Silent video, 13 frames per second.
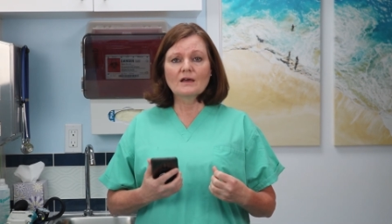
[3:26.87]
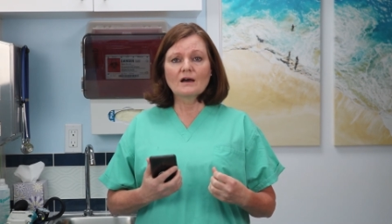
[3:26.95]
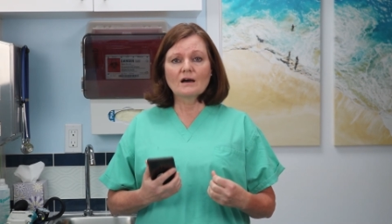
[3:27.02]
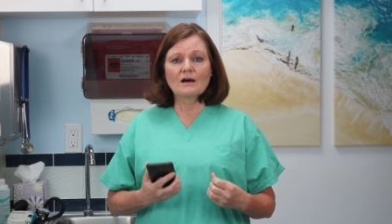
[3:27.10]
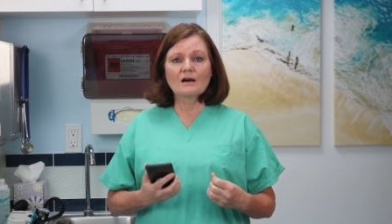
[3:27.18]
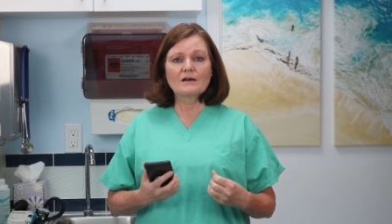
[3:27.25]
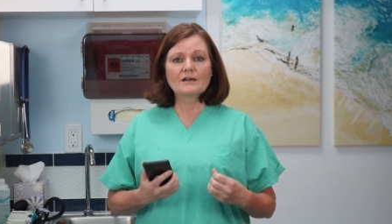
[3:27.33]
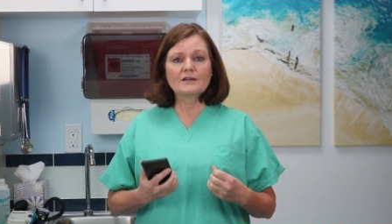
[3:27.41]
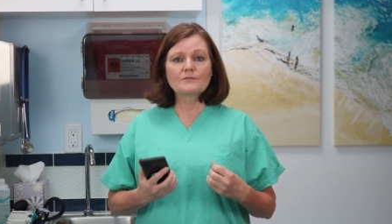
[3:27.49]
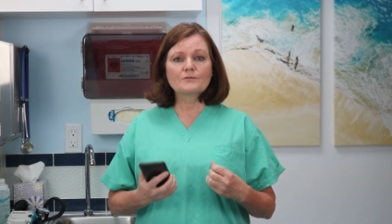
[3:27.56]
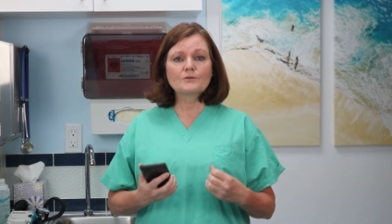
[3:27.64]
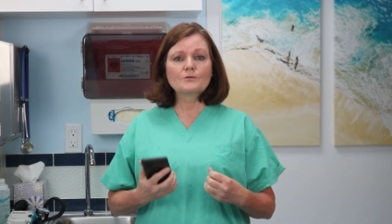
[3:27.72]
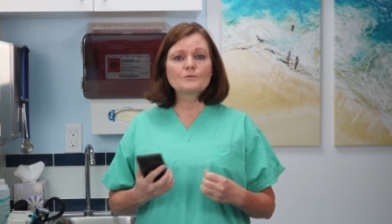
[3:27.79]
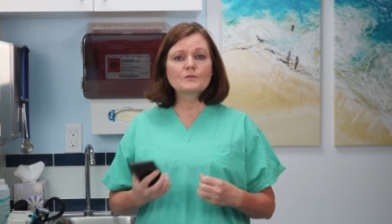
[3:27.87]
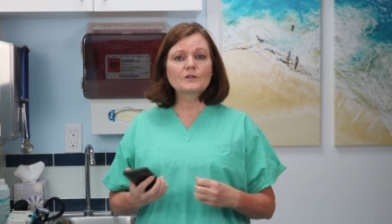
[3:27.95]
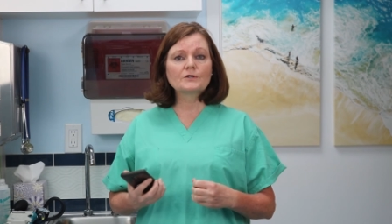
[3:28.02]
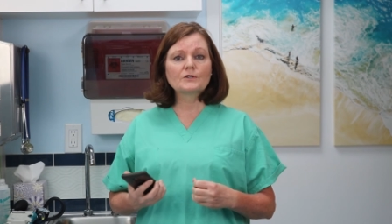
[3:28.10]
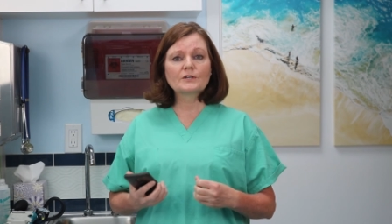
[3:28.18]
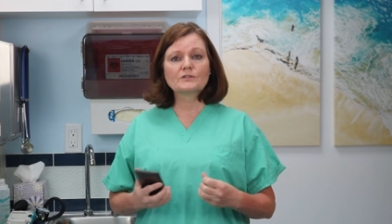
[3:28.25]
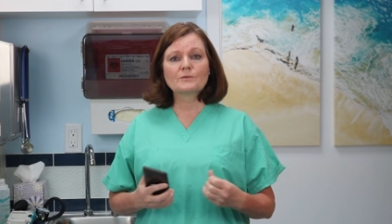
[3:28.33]
If you feel
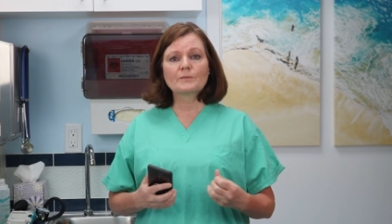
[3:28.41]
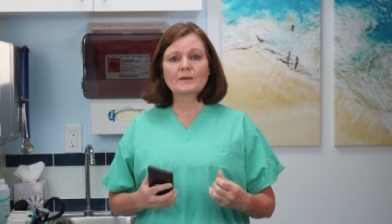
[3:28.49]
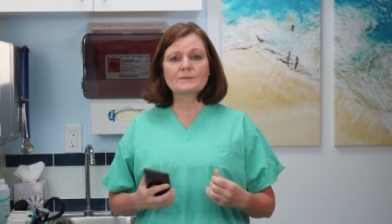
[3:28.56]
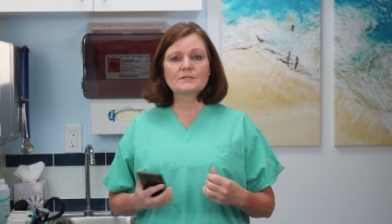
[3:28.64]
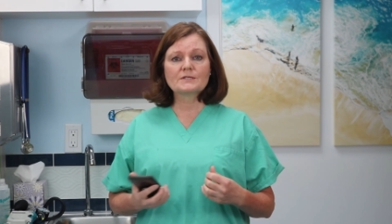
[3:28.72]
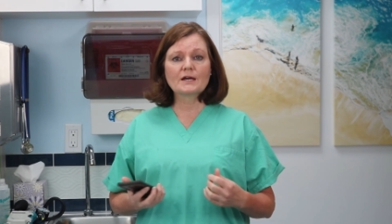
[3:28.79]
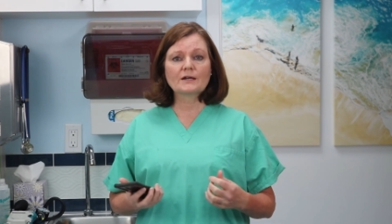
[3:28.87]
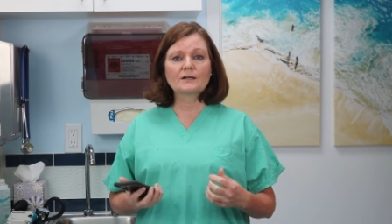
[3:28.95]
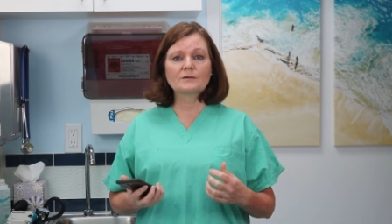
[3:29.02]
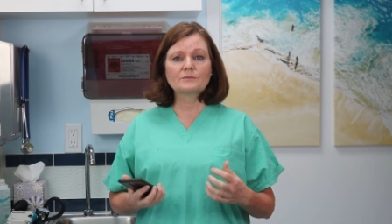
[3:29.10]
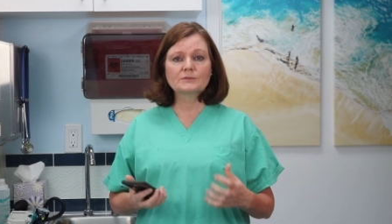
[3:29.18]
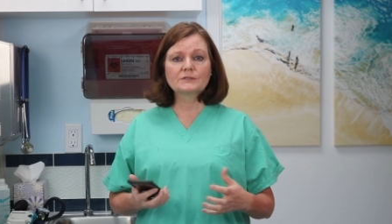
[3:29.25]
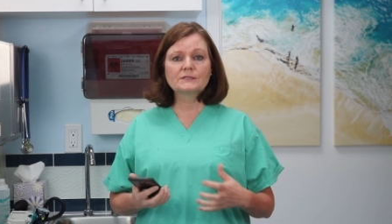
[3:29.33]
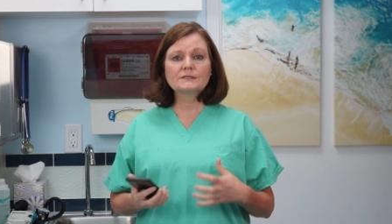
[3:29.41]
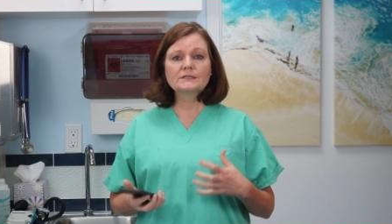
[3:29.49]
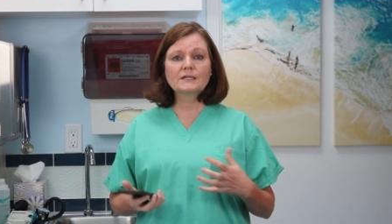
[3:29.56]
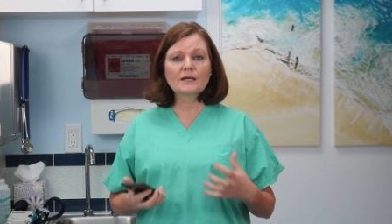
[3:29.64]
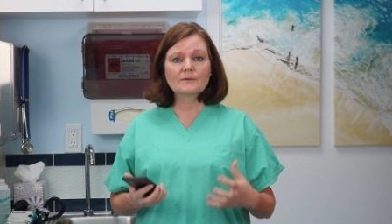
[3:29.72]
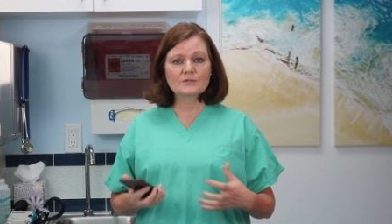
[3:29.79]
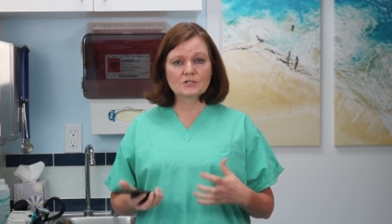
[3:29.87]
like the baby's not completely
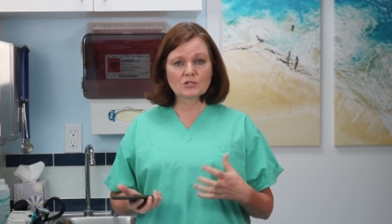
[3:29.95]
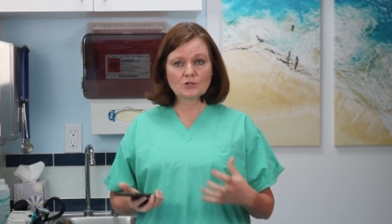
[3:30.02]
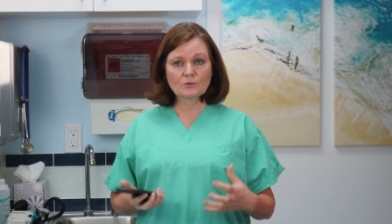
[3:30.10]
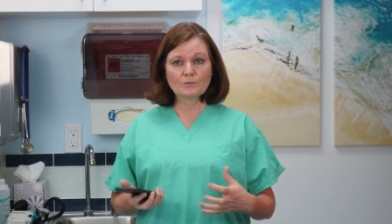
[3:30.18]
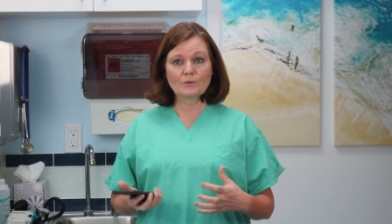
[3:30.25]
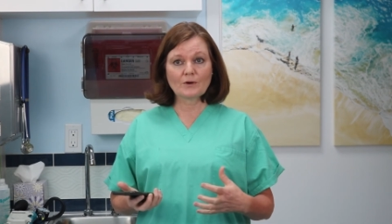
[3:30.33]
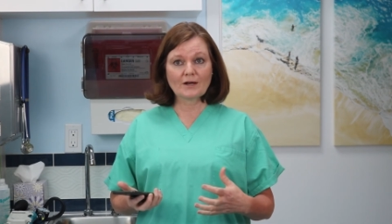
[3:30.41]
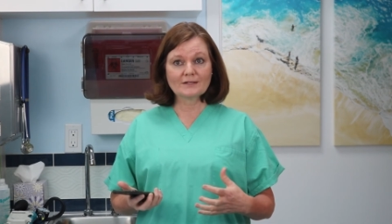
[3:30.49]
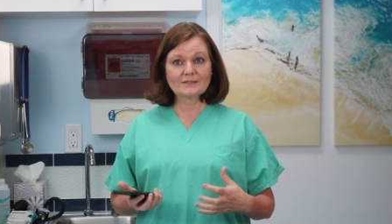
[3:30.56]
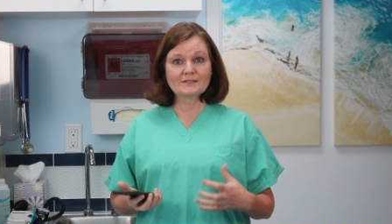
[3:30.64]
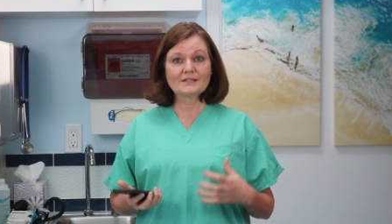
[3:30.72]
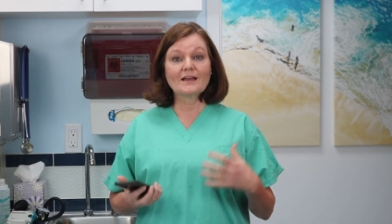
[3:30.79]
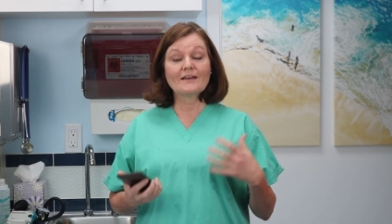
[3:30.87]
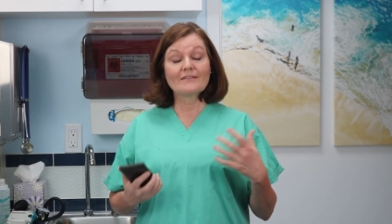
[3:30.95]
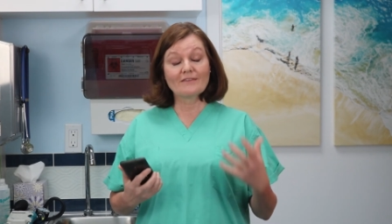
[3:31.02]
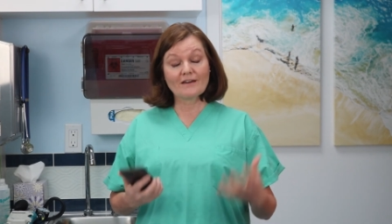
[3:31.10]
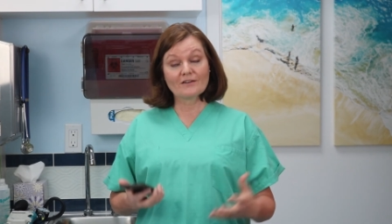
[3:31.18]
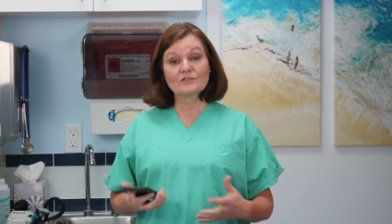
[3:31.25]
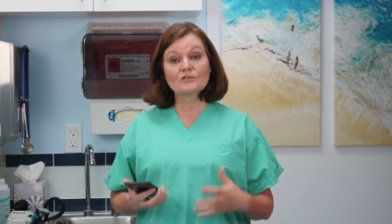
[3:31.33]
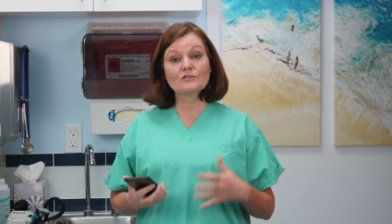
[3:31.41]
emptying your breast,
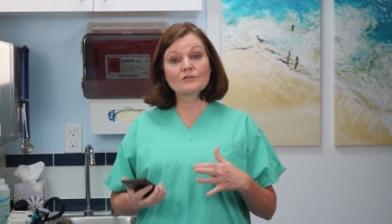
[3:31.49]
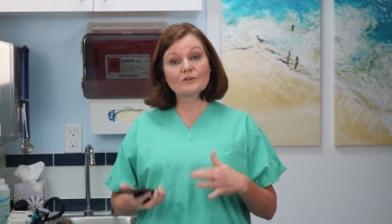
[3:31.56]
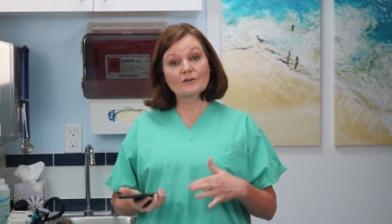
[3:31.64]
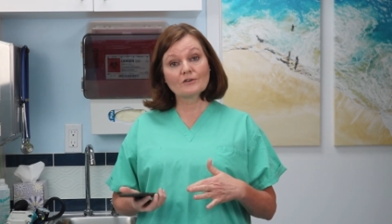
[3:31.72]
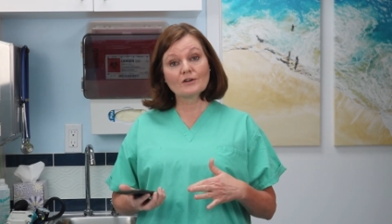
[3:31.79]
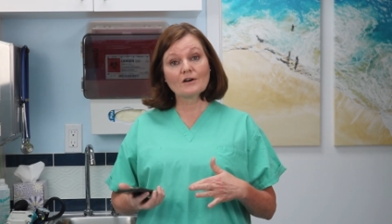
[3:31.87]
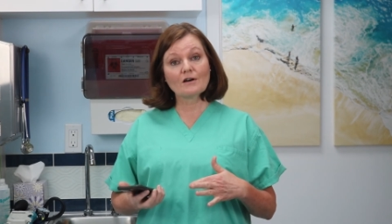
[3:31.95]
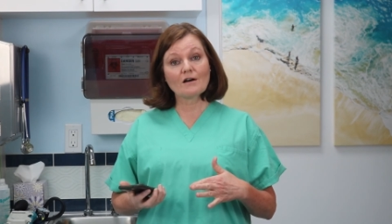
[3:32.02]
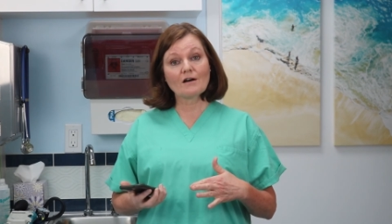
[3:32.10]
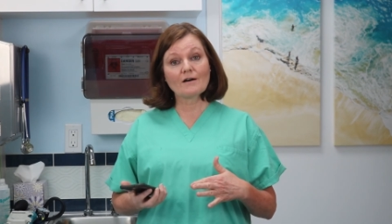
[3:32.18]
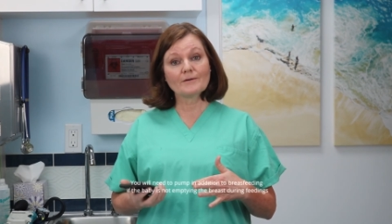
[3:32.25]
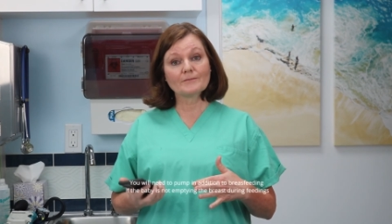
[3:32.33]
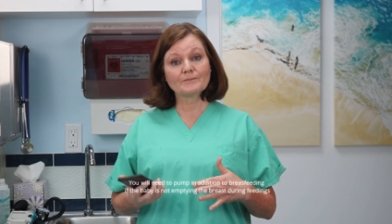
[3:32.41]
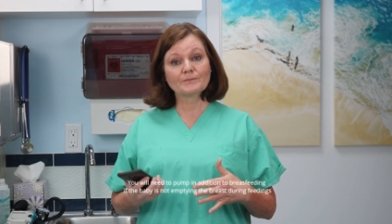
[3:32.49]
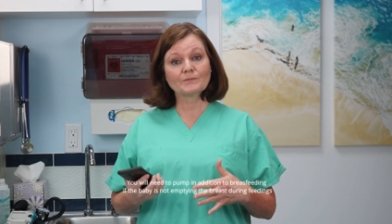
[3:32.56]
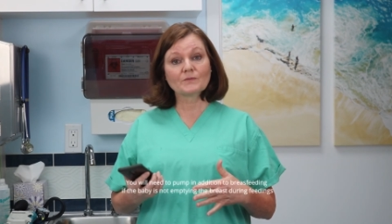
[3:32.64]
then you're going to